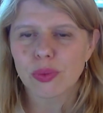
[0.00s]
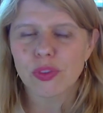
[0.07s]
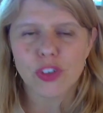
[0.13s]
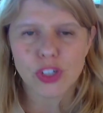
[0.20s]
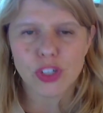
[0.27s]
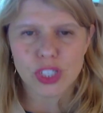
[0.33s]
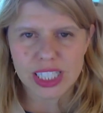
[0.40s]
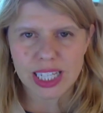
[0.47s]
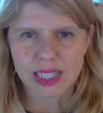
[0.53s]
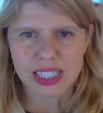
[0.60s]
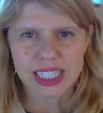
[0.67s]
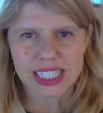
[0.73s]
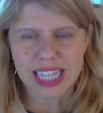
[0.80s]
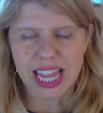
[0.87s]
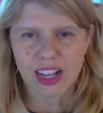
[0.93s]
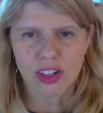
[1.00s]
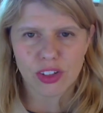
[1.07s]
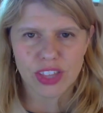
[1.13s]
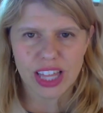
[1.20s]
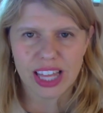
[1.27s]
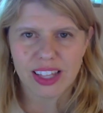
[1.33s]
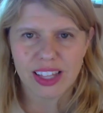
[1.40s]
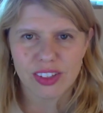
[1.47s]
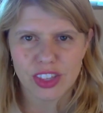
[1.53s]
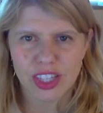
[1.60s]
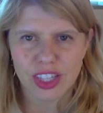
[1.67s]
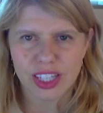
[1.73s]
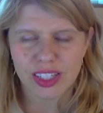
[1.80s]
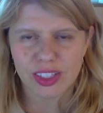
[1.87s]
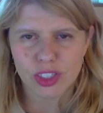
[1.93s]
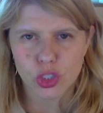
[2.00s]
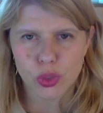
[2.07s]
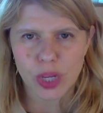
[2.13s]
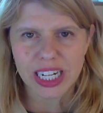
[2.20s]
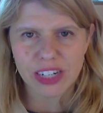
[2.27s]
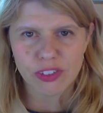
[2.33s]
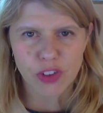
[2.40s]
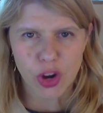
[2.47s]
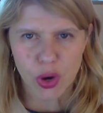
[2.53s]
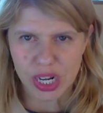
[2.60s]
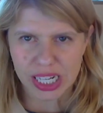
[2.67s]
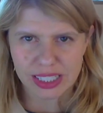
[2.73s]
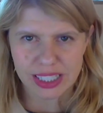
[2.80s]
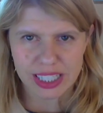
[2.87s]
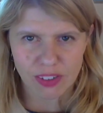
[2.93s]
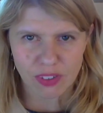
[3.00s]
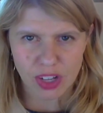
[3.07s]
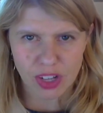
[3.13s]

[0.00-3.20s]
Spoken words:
first let's tackle the dreaded variants of